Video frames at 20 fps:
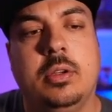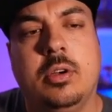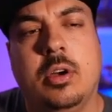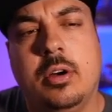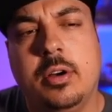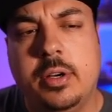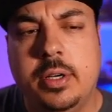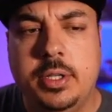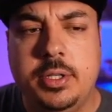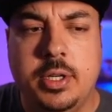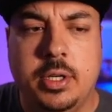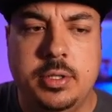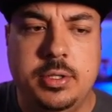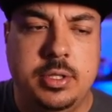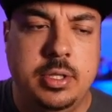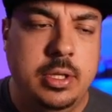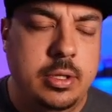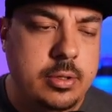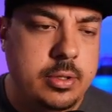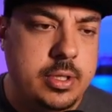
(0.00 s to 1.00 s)
Carnage on
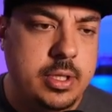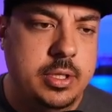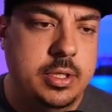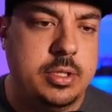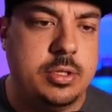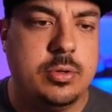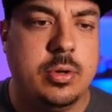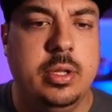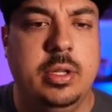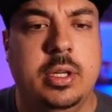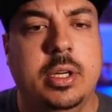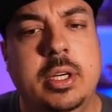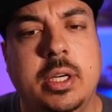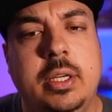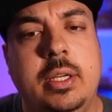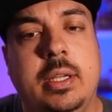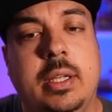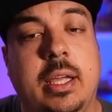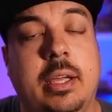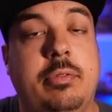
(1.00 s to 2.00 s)
2 to destroy the
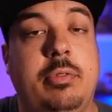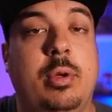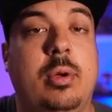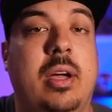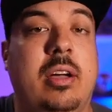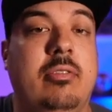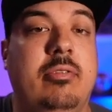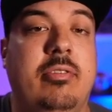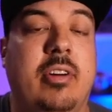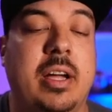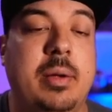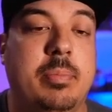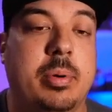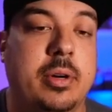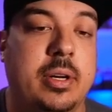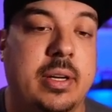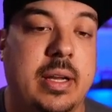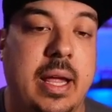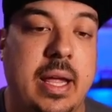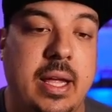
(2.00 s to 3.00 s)
Hood if you have
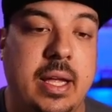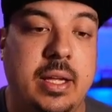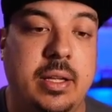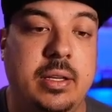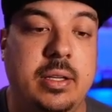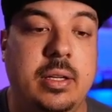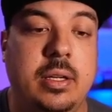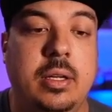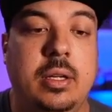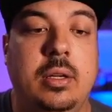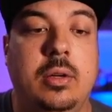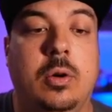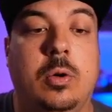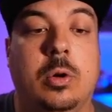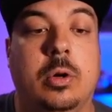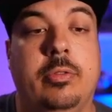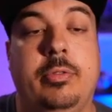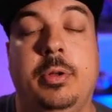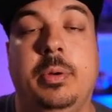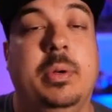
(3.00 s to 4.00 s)
Viper in hand,
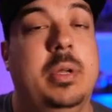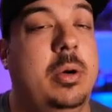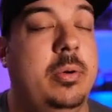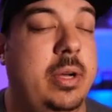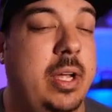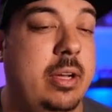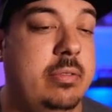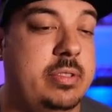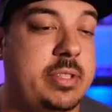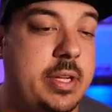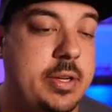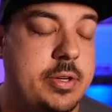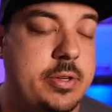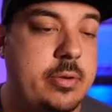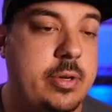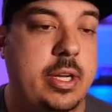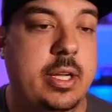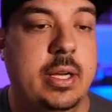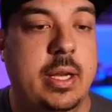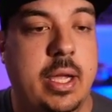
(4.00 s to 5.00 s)
or if you don't have
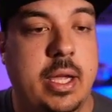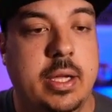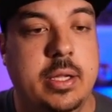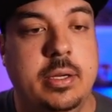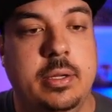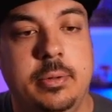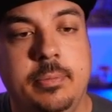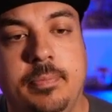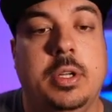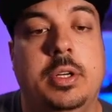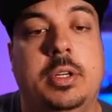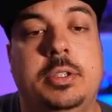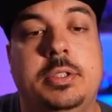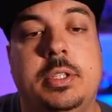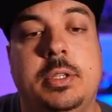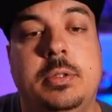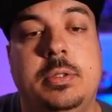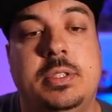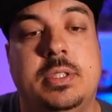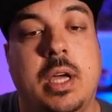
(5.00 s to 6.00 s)
Sentry in hand. You can
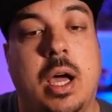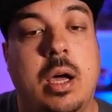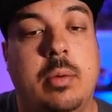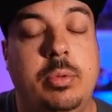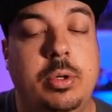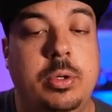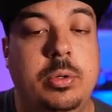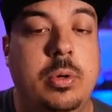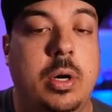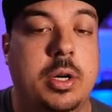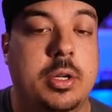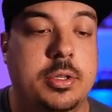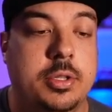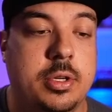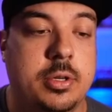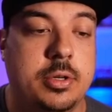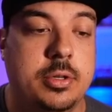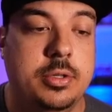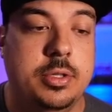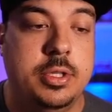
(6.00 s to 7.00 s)
also Zabu on
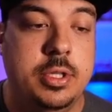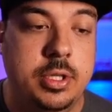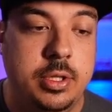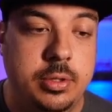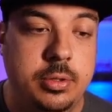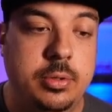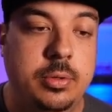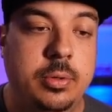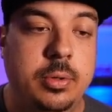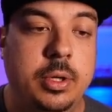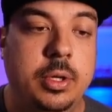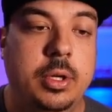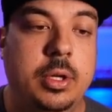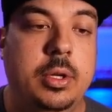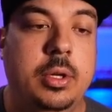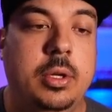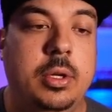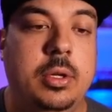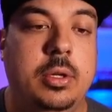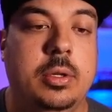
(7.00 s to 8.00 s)
turn 2.
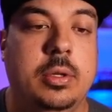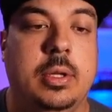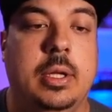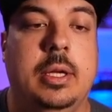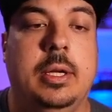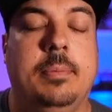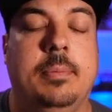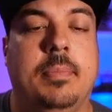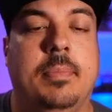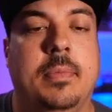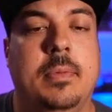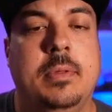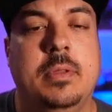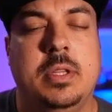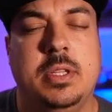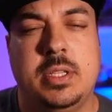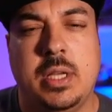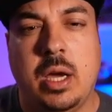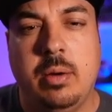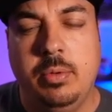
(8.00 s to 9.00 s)
The
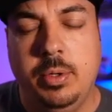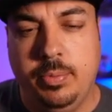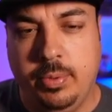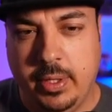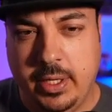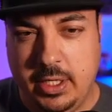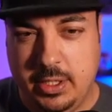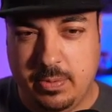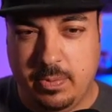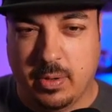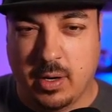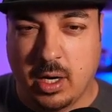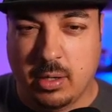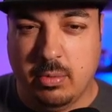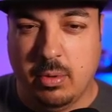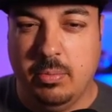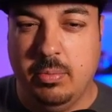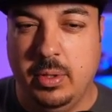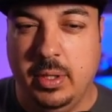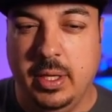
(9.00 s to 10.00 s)
Zabu play is
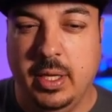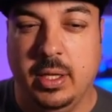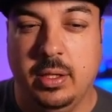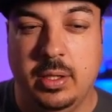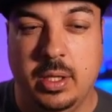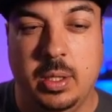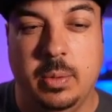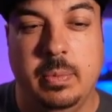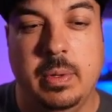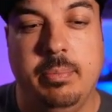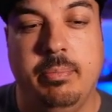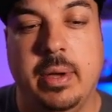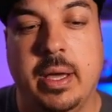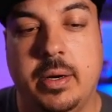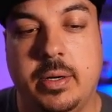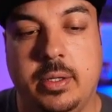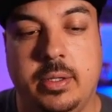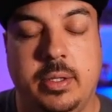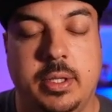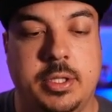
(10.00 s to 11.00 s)
probably a little bit
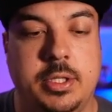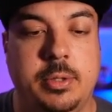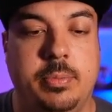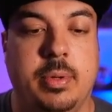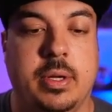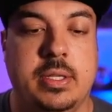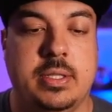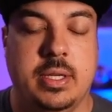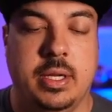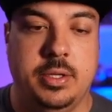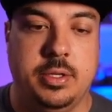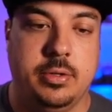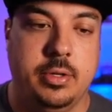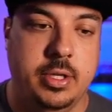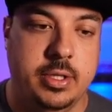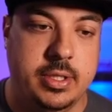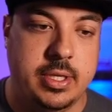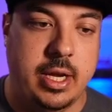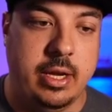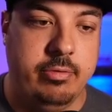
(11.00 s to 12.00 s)
better, lets you play
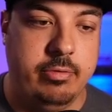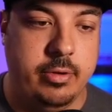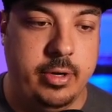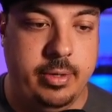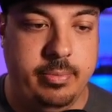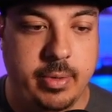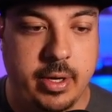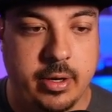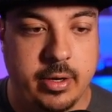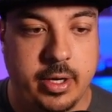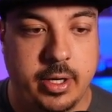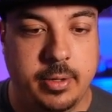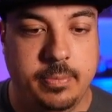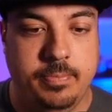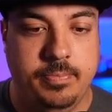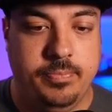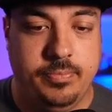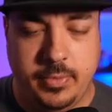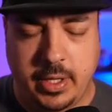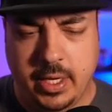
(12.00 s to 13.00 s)
Sentry and Typhoid Mary
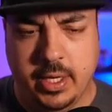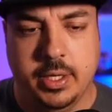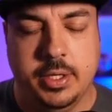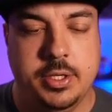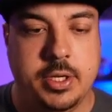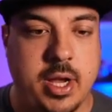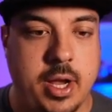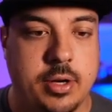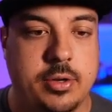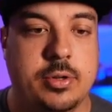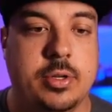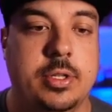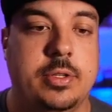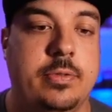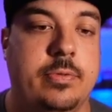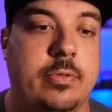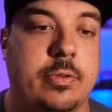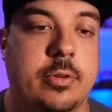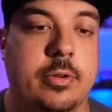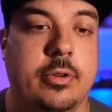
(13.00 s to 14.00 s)
and Enchantress
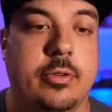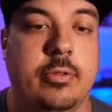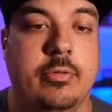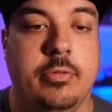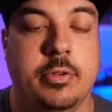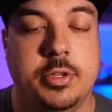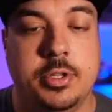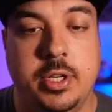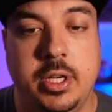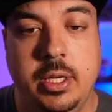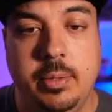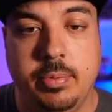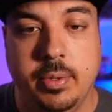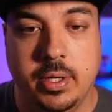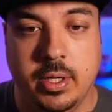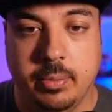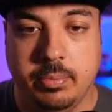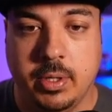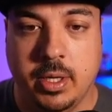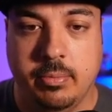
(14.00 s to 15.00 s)
for cheap
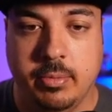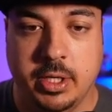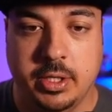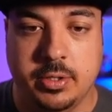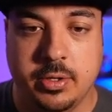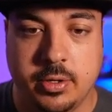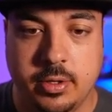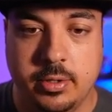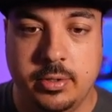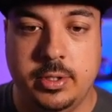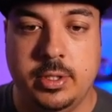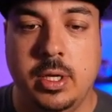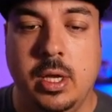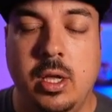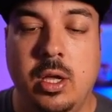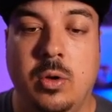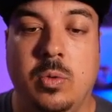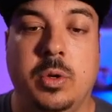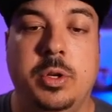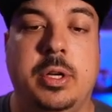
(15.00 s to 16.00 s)
in upcoming turns.
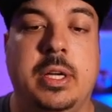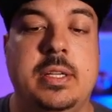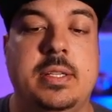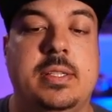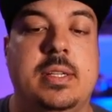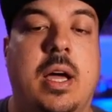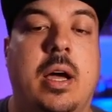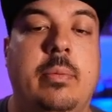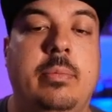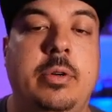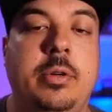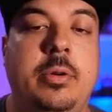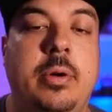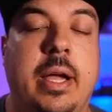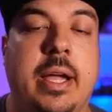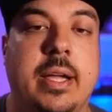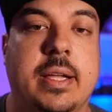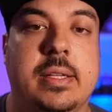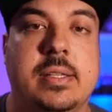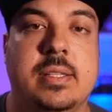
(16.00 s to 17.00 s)
When you get
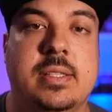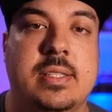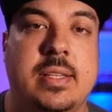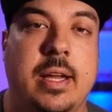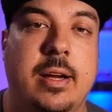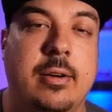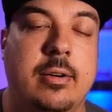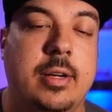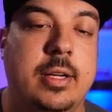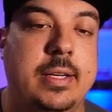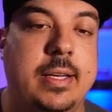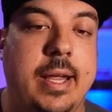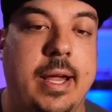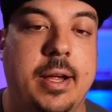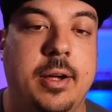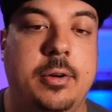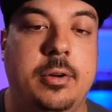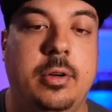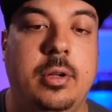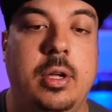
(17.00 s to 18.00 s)
Zabu and Sarah
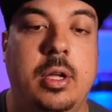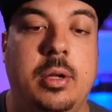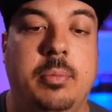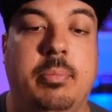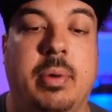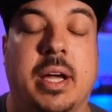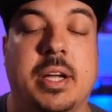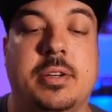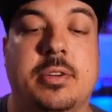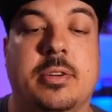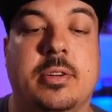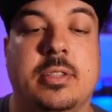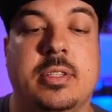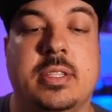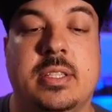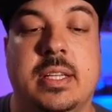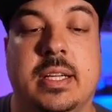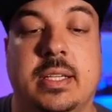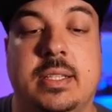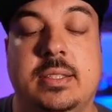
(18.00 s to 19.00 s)
down by turn
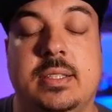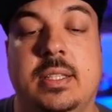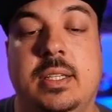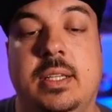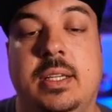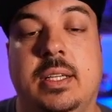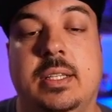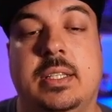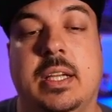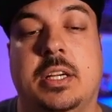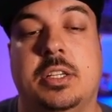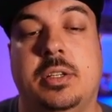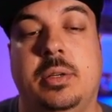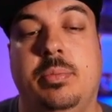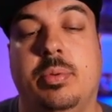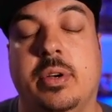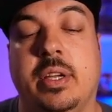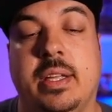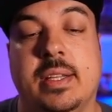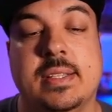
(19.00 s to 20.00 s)
6, it's actually
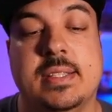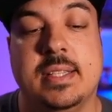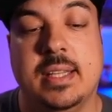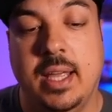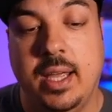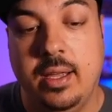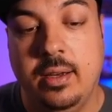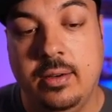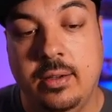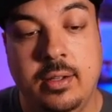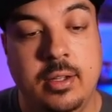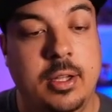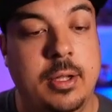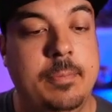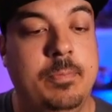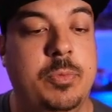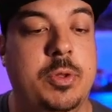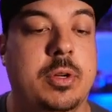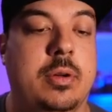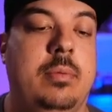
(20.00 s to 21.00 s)
pretty insane.
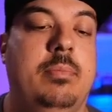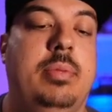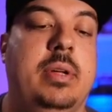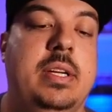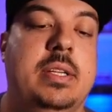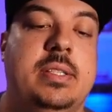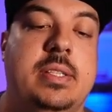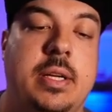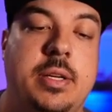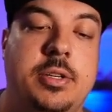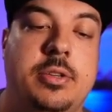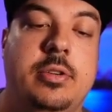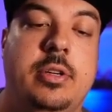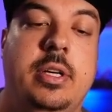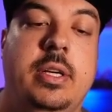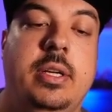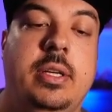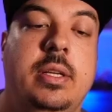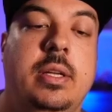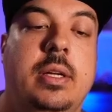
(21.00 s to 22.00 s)
You can play
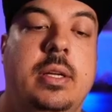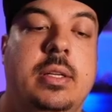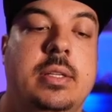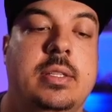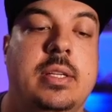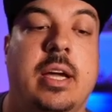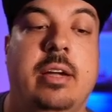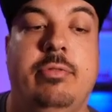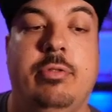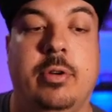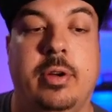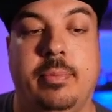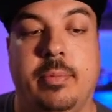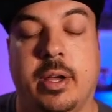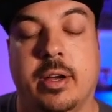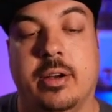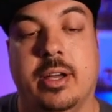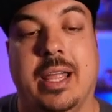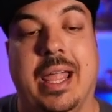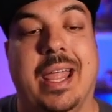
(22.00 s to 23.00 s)
Sentry, Typhoid
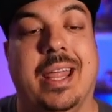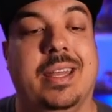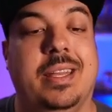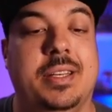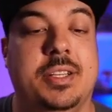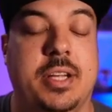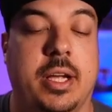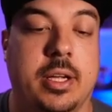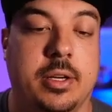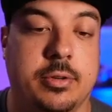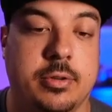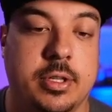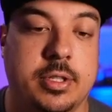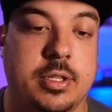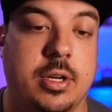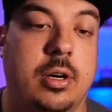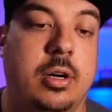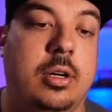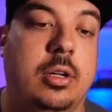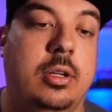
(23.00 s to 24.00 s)
Mary, and
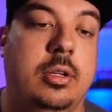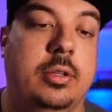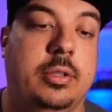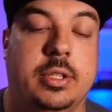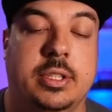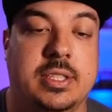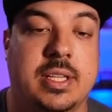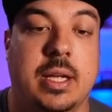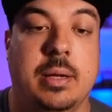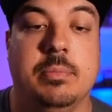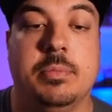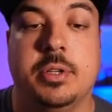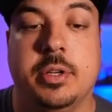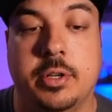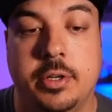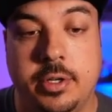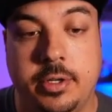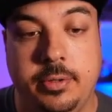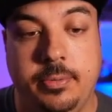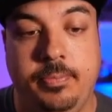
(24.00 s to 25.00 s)
Enchantress all on the same
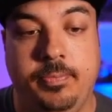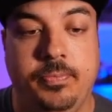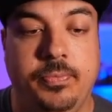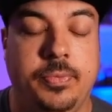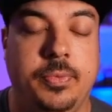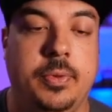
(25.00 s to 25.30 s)
turn.